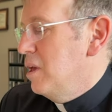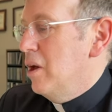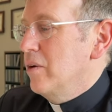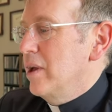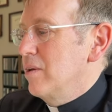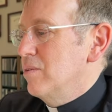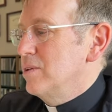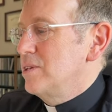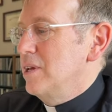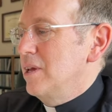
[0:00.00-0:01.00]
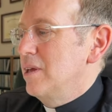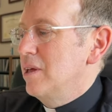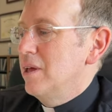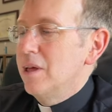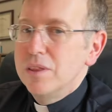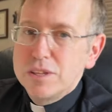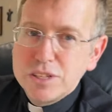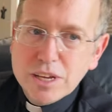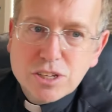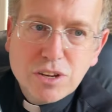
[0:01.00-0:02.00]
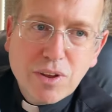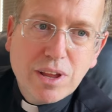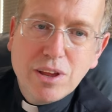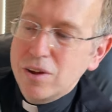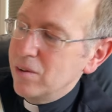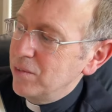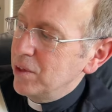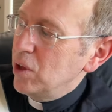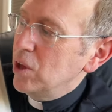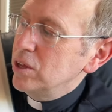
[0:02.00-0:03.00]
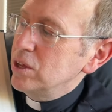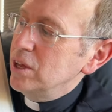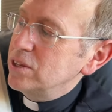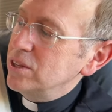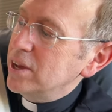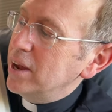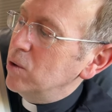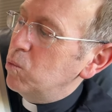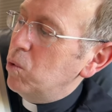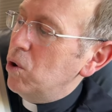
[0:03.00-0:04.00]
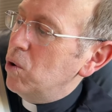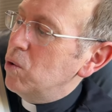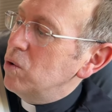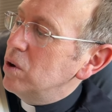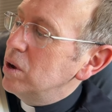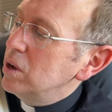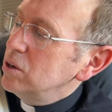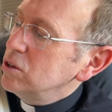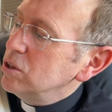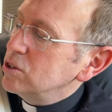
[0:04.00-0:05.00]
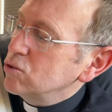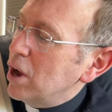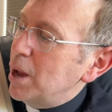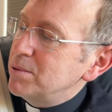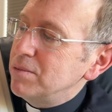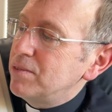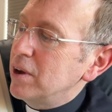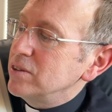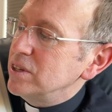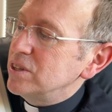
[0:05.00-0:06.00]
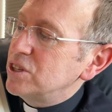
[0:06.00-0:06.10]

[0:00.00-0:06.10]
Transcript: Okay, well, let's see. This section right here is entitled Woe to the Scribes and Pharisees.